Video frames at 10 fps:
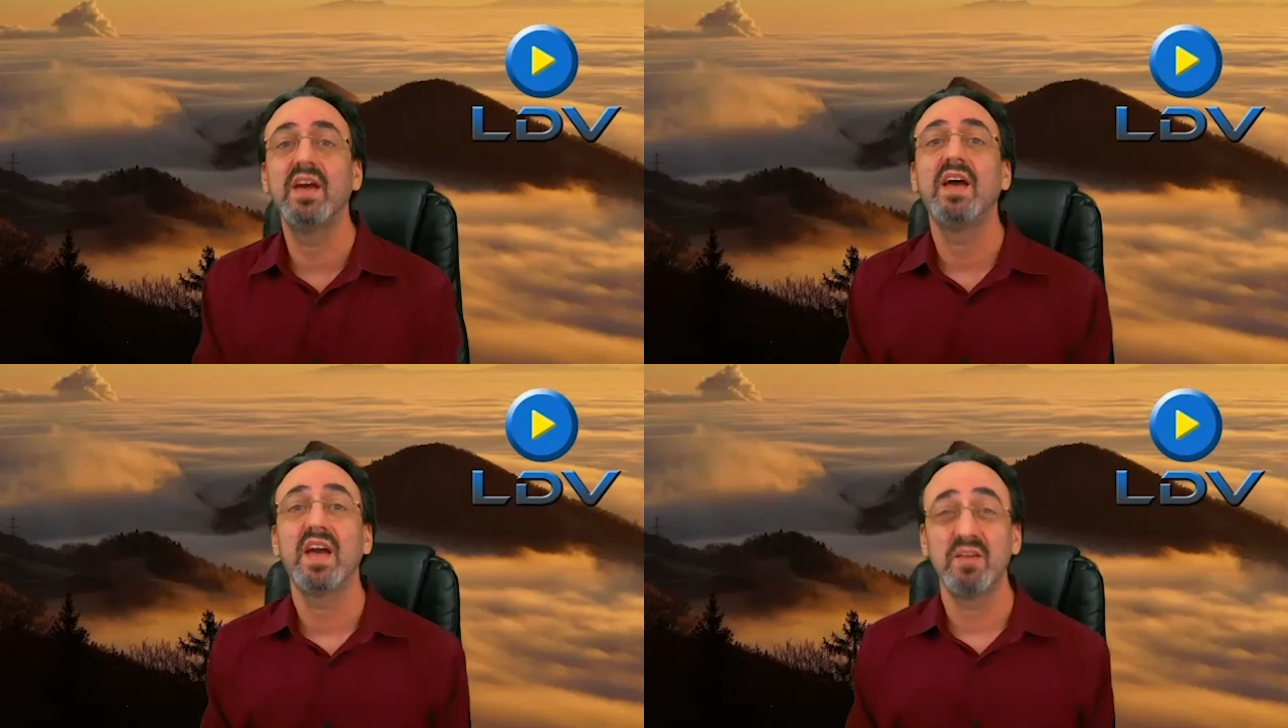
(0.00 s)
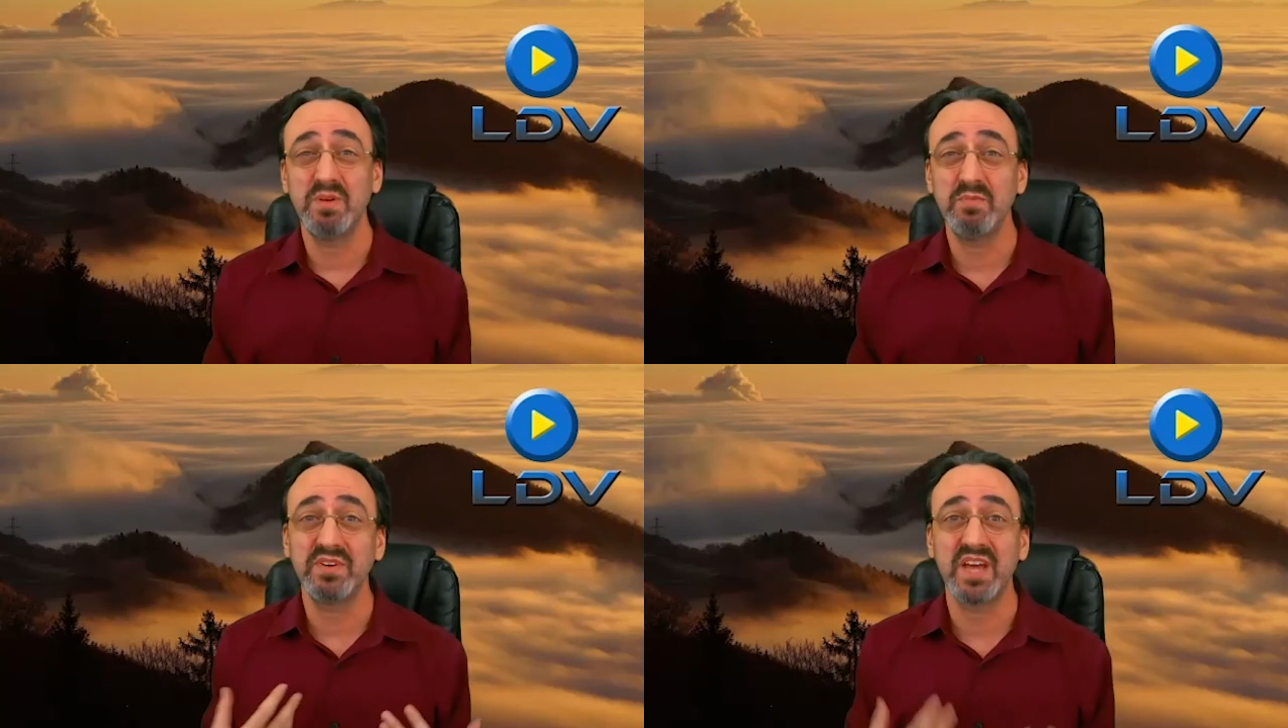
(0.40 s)
And
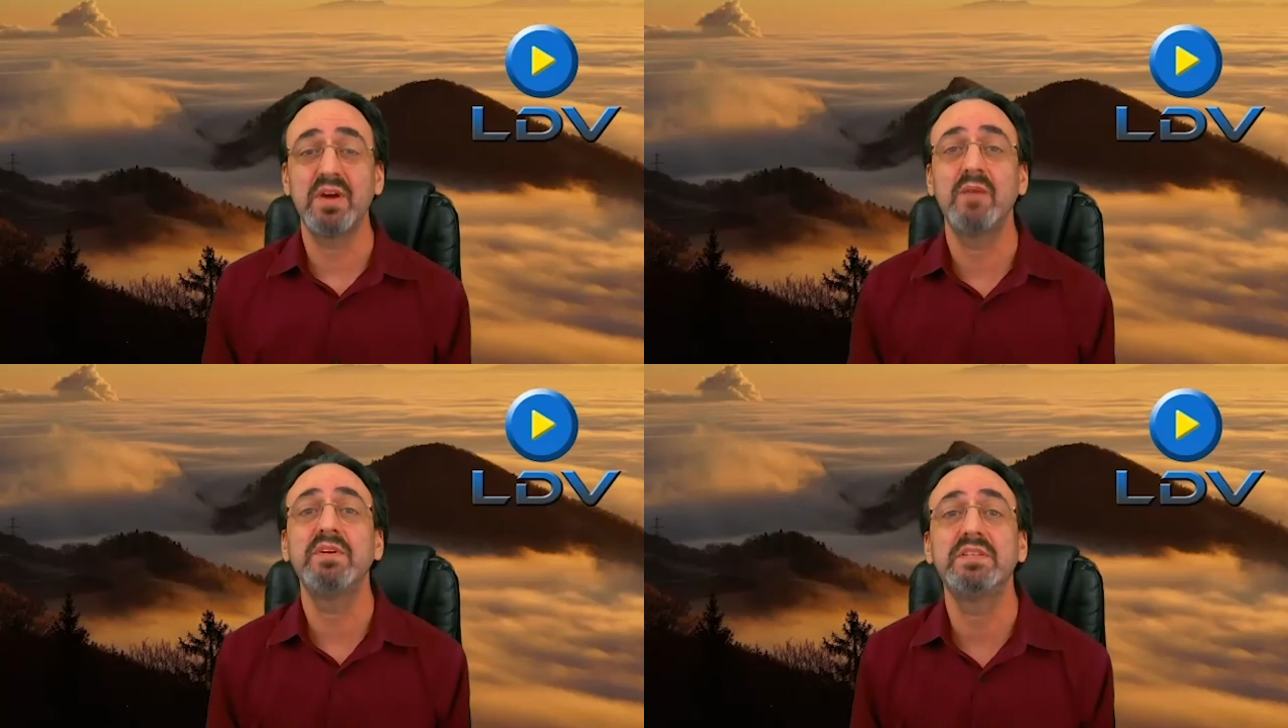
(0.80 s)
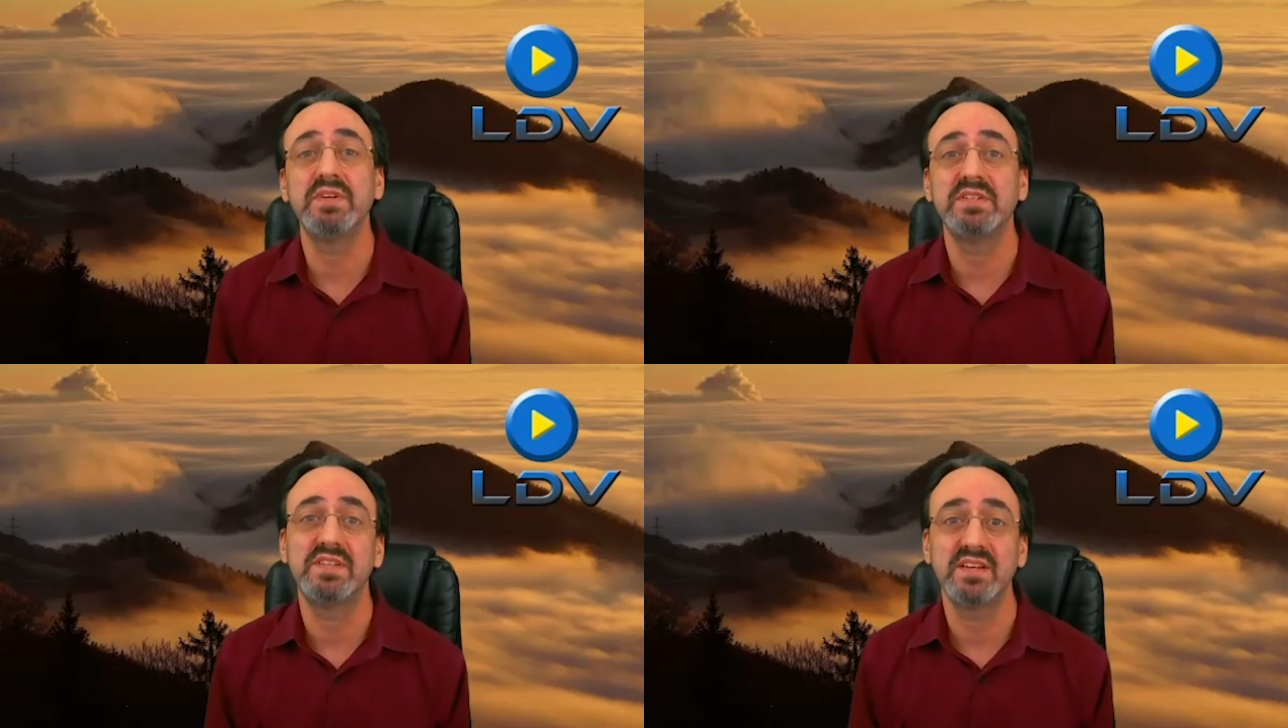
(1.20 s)
people kept coming to me
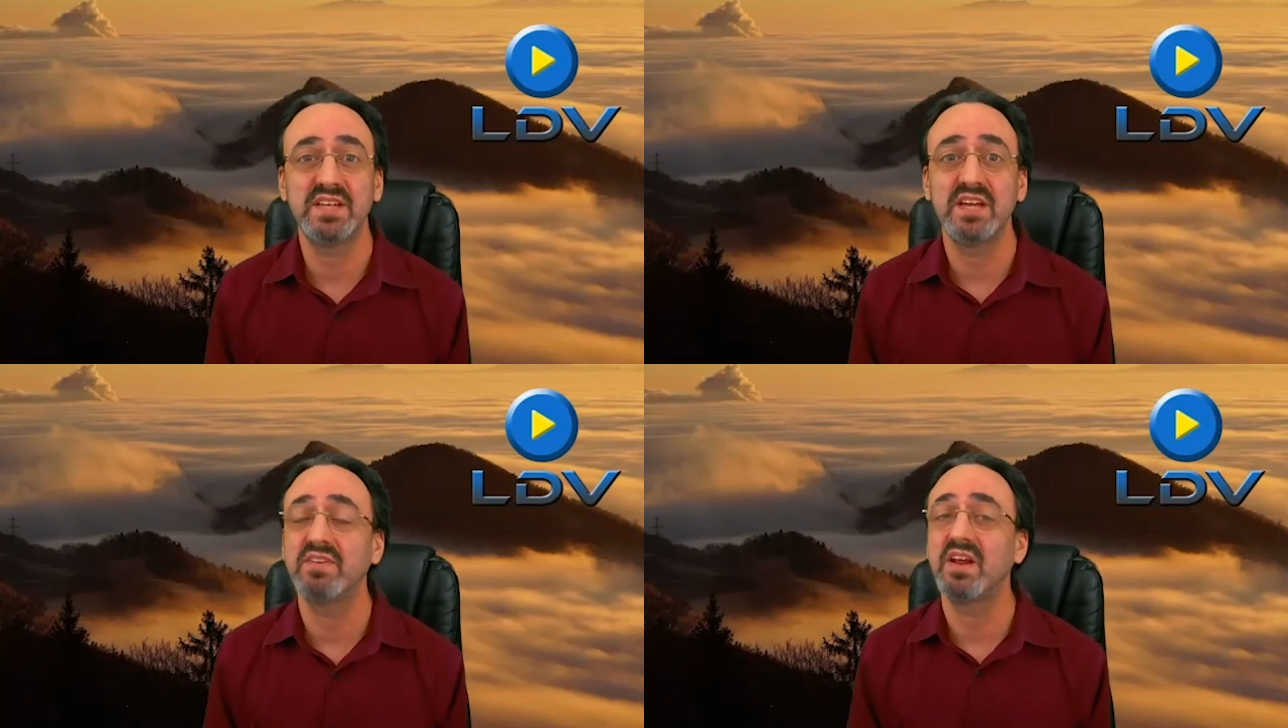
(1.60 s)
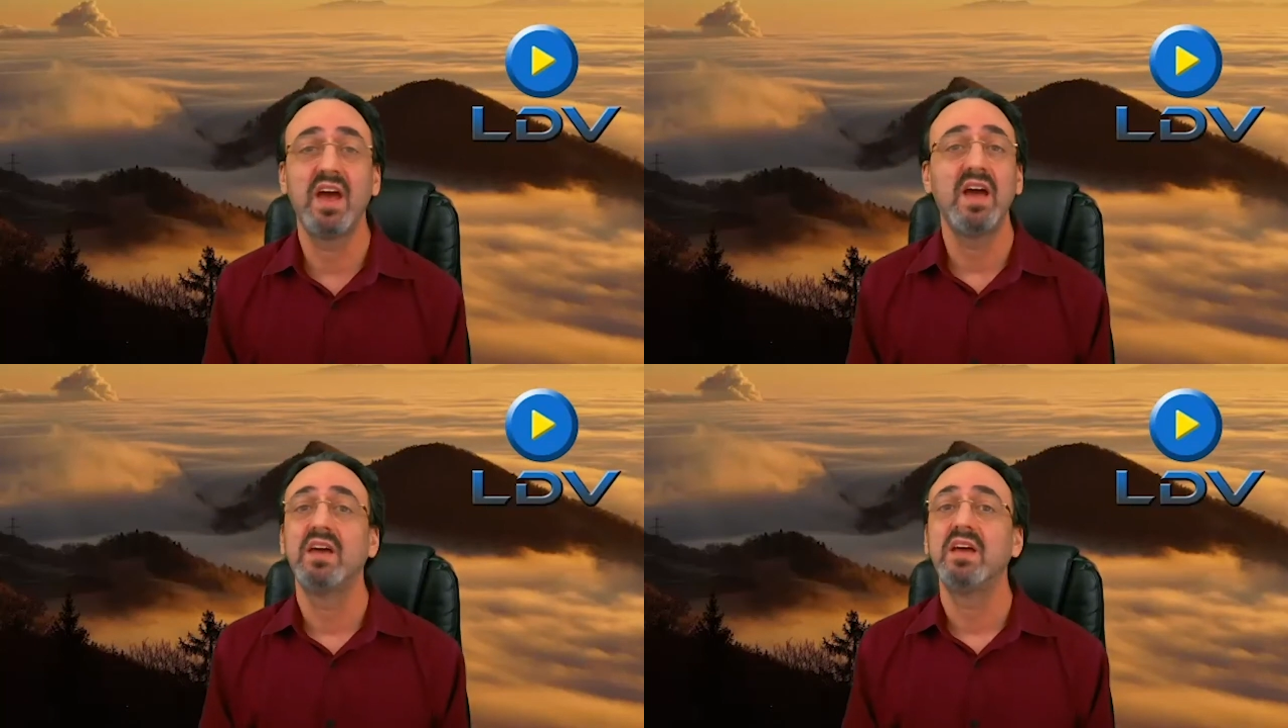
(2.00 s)
and saying, David,
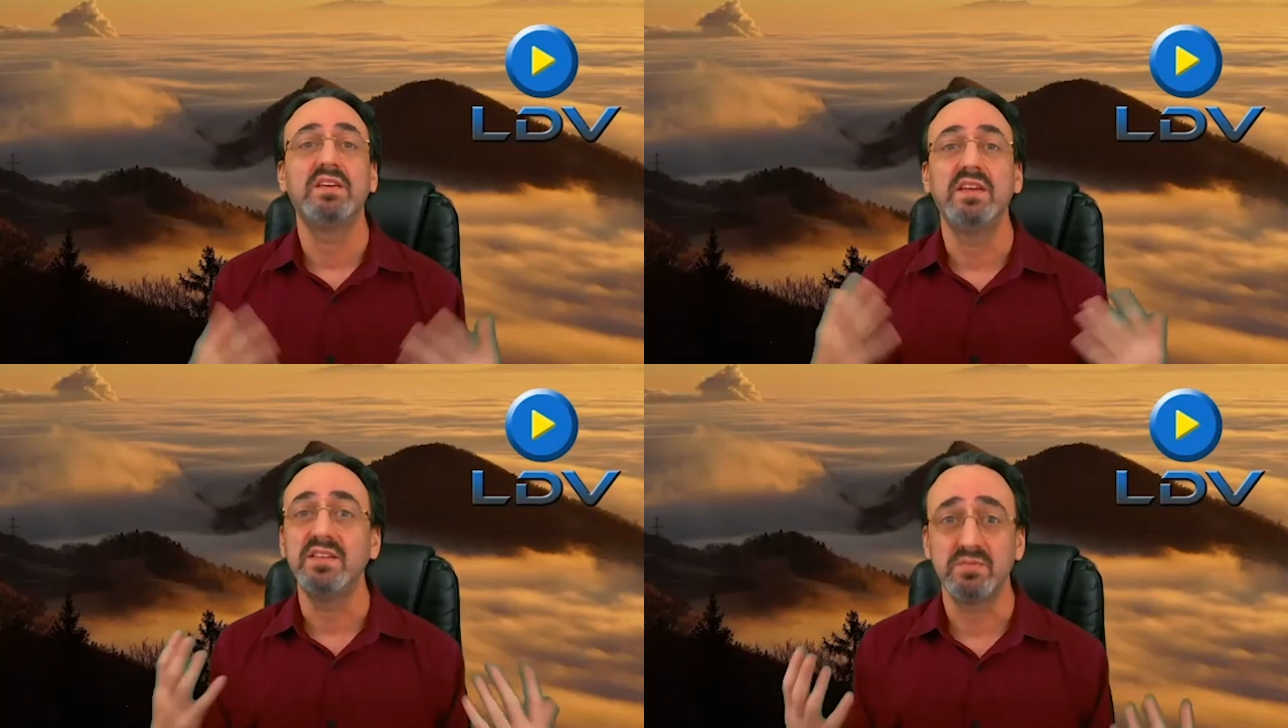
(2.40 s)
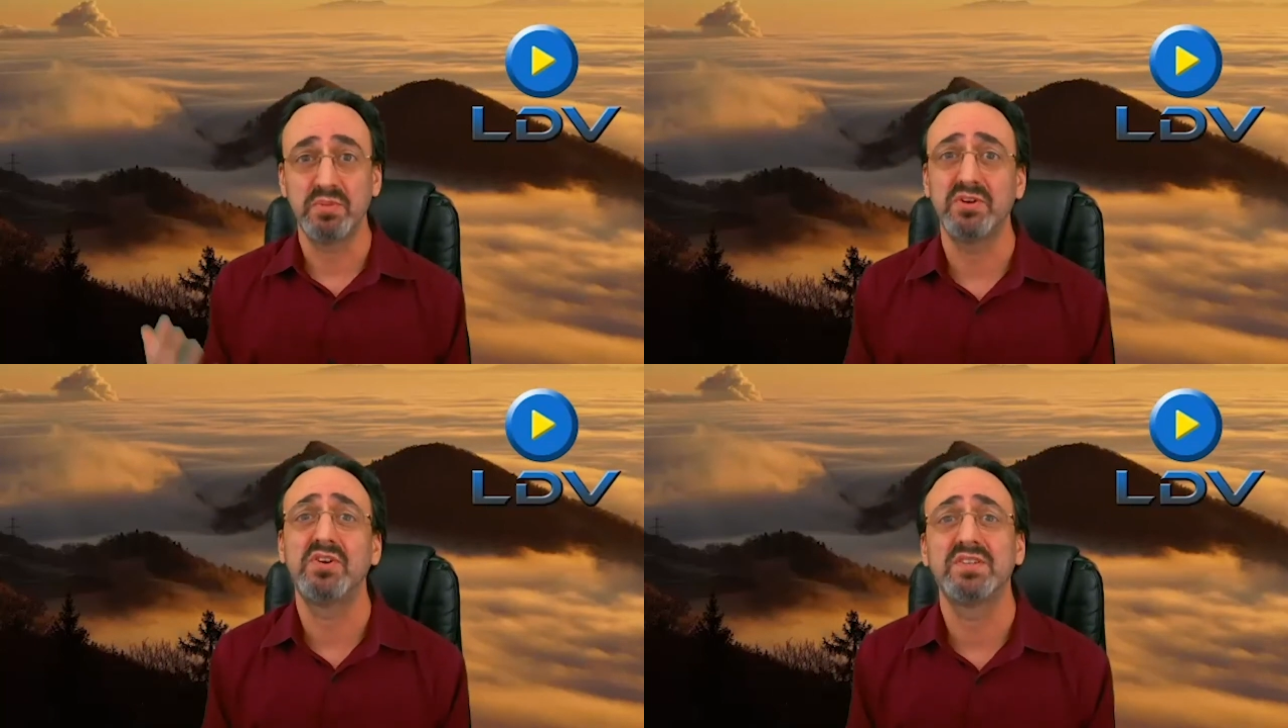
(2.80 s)
you need to
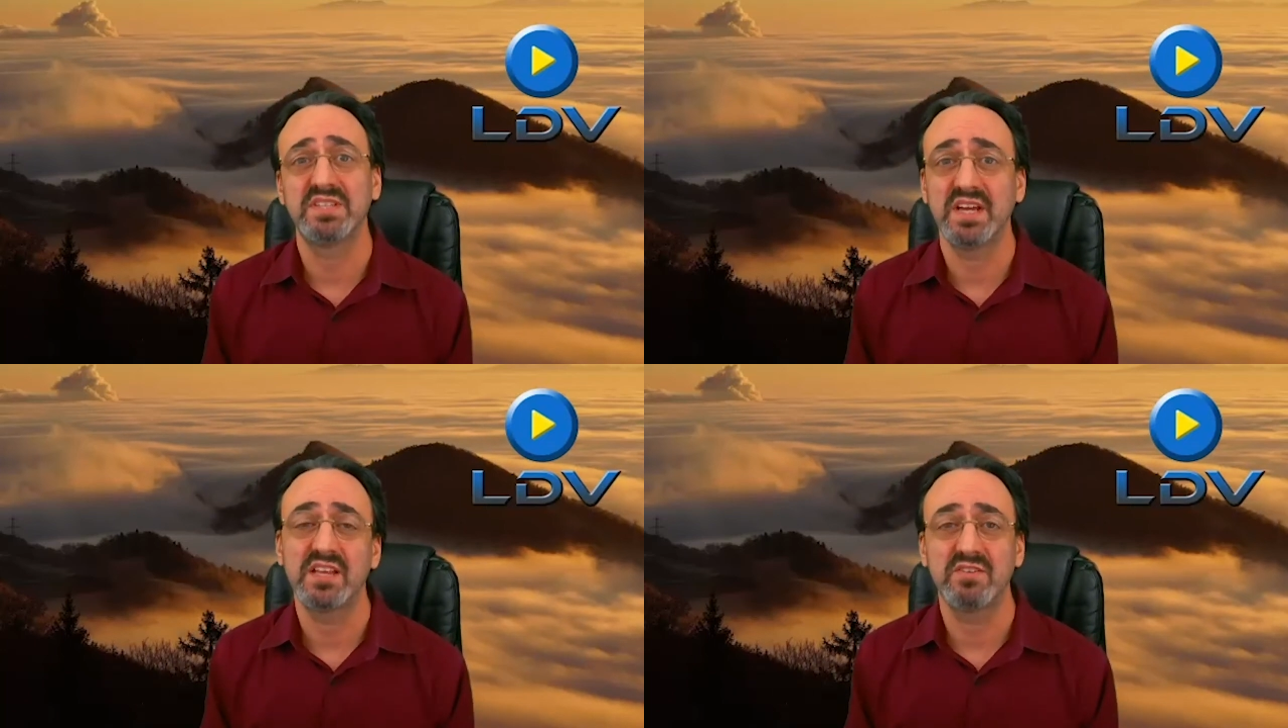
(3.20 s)
put it all together.